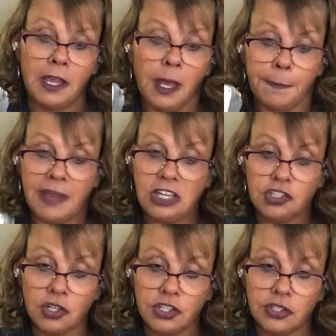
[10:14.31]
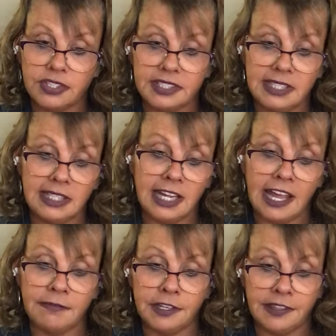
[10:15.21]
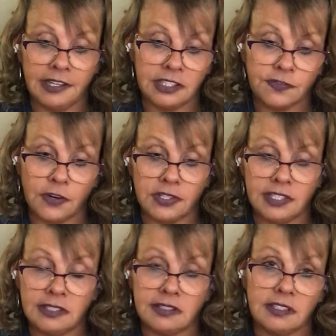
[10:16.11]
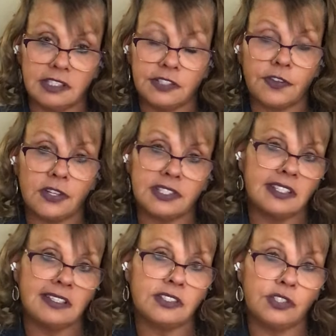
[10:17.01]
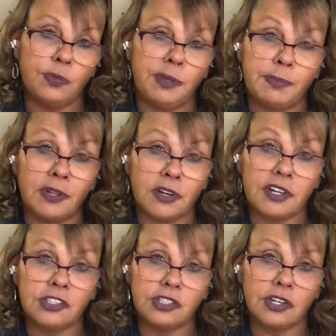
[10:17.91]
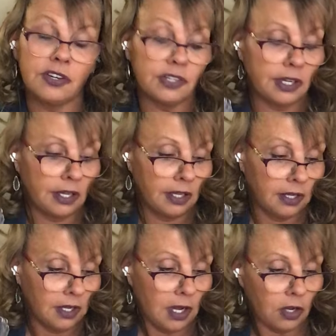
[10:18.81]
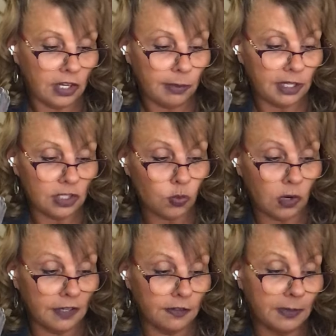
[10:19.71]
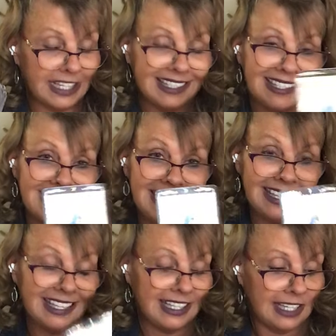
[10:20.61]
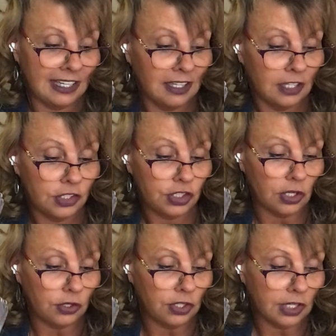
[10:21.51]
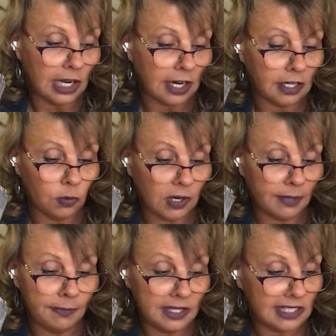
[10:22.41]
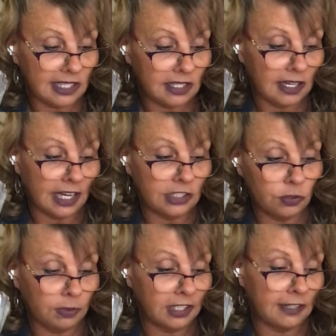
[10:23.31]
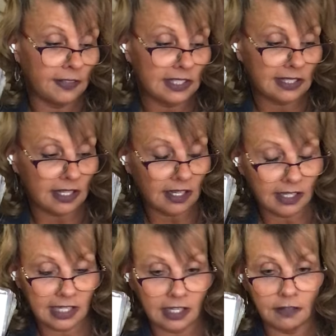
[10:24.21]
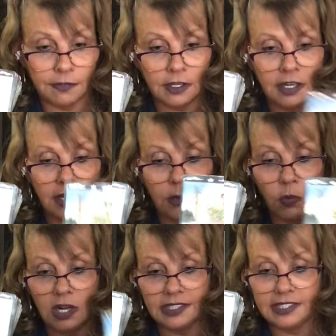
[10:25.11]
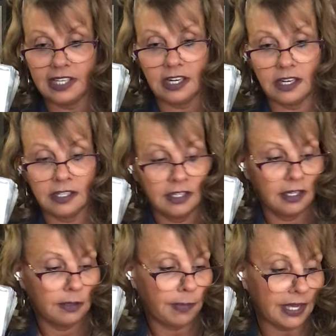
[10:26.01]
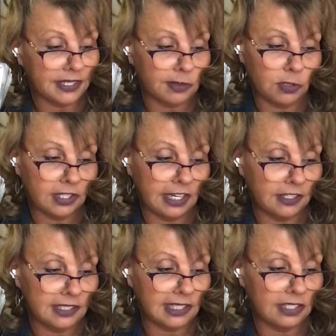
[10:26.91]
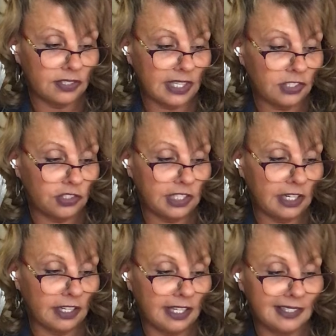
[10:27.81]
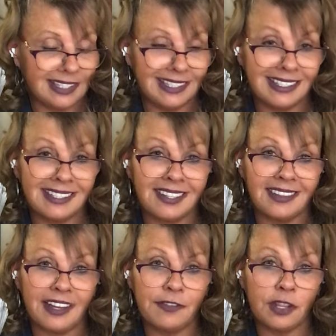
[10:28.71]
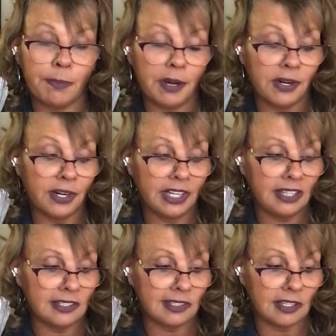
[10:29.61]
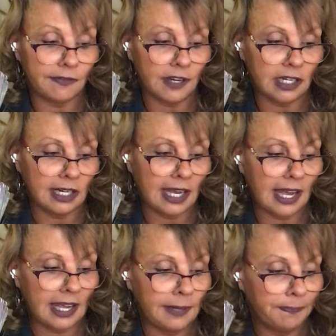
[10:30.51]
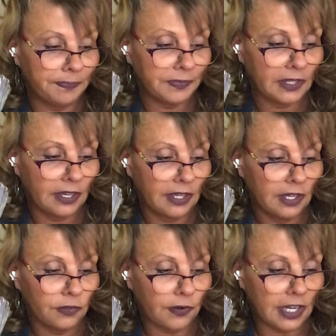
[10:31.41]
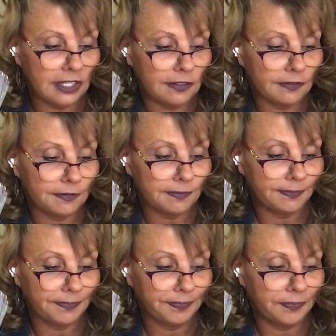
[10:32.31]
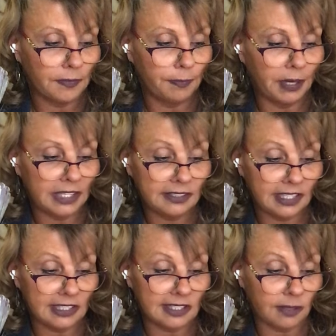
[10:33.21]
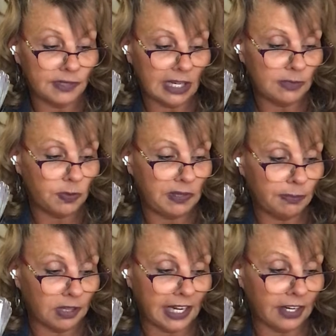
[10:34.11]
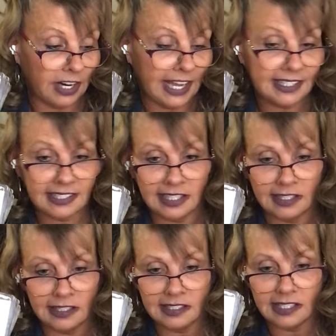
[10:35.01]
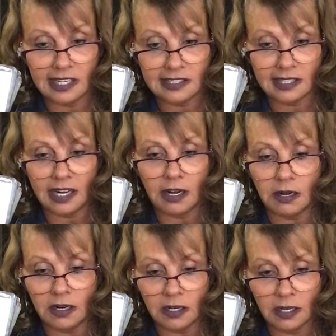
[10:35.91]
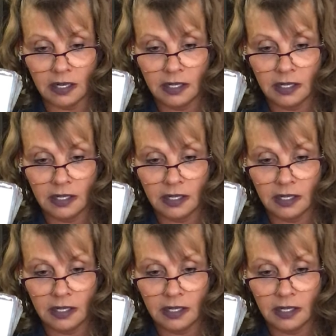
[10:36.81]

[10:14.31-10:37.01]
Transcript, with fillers: Make sure you're seeing everything as far as these as far as these two people are concerned. Okay, because one of them is sneaky, so you're not going to want to miss it. I do believe it's the King of uh, Wands here. Possible Aries, Leo, Sagittarius. This is the life of the party. This is the fun guy, right? but can sometimes be player asking. ask, and in this case, they are.